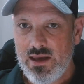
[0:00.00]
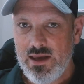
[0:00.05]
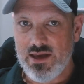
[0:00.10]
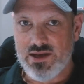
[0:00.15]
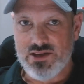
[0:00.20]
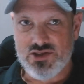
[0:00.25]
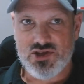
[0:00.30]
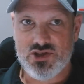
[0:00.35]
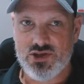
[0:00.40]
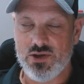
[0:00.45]

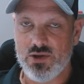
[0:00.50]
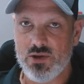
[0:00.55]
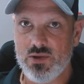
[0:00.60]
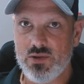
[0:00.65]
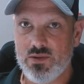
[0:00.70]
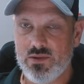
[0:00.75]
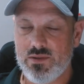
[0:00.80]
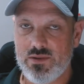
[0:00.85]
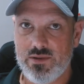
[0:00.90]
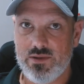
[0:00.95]
Yeah.
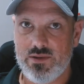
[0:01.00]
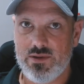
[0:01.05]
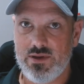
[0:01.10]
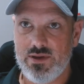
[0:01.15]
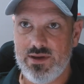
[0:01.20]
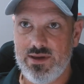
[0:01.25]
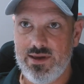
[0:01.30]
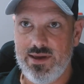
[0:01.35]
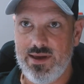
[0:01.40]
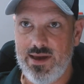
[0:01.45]
So,
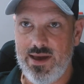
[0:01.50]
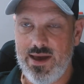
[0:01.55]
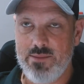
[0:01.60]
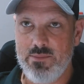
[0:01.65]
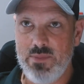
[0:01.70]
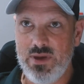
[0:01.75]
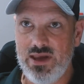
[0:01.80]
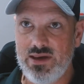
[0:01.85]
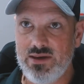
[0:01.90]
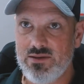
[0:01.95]
I
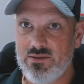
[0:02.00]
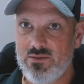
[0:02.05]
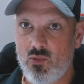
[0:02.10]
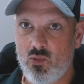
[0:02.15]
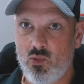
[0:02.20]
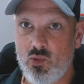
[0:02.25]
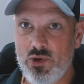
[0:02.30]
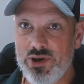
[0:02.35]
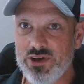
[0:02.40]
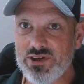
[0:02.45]
mean,
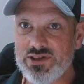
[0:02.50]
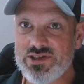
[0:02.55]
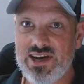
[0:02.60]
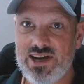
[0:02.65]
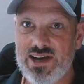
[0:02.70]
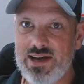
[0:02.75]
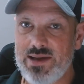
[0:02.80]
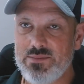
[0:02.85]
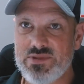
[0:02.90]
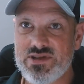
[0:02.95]
real
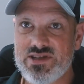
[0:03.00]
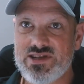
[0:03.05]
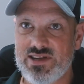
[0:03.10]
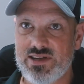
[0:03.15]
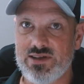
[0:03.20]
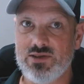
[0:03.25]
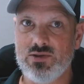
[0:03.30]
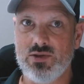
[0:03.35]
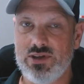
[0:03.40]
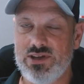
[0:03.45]
time
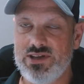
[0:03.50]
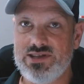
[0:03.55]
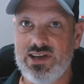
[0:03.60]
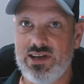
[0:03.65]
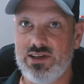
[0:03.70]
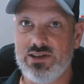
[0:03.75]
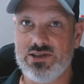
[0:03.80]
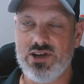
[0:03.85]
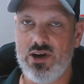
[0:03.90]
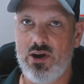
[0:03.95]
signal
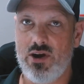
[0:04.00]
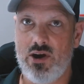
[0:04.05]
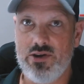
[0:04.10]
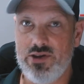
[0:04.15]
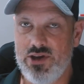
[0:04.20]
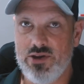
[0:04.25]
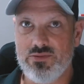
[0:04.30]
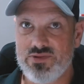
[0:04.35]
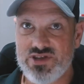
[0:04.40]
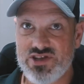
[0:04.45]

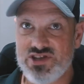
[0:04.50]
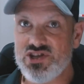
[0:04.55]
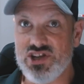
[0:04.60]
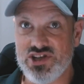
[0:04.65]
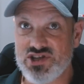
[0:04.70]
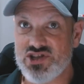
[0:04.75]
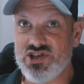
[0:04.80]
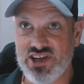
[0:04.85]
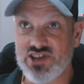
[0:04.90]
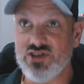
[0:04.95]
intelligence,
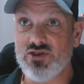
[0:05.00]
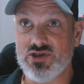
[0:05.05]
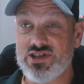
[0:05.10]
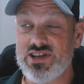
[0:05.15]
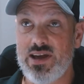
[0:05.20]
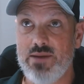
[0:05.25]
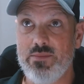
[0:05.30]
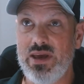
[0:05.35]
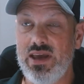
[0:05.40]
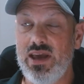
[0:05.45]
just
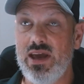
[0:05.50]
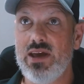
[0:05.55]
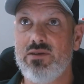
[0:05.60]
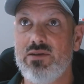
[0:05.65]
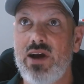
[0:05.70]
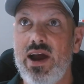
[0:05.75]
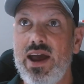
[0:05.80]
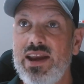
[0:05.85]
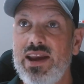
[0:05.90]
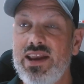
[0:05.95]
signals coming in,
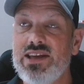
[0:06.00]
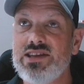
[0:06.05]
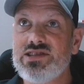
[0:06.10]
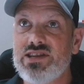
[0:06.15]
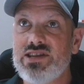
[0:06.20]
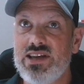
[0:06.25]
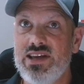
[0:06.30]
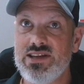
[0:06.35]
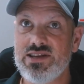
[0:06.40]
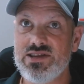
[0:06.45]
right,
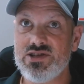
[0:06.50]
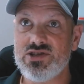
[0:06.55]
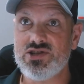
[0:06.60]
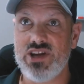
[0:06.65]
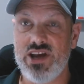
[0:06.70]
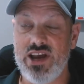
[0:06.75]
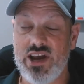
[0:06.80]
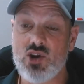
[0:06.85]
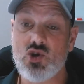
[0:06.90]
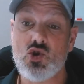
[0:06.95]

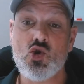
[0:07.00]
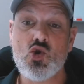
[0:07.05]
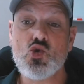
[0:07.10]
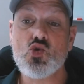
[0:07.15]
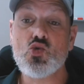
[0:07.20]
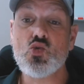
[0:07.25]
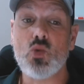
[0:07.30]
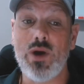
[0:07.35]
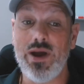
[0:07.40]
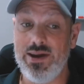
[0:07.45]
is
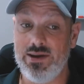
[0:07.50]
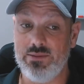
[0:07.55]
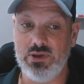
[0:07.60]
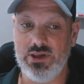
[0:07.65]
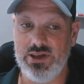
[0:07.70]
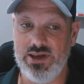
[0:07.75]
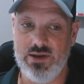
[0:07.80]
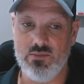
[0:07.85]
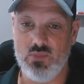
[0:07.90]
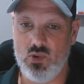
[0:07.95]

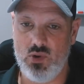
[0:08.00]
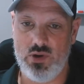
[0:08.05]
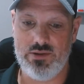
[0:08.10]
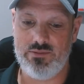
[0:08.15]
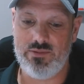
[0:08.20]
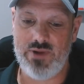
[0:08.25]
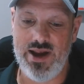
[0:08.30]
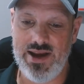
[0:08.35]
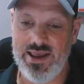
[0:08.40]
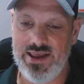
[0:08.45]
incredibly
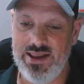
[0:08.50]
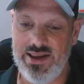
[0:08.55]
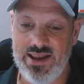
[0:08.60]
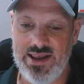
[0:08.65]
important, right?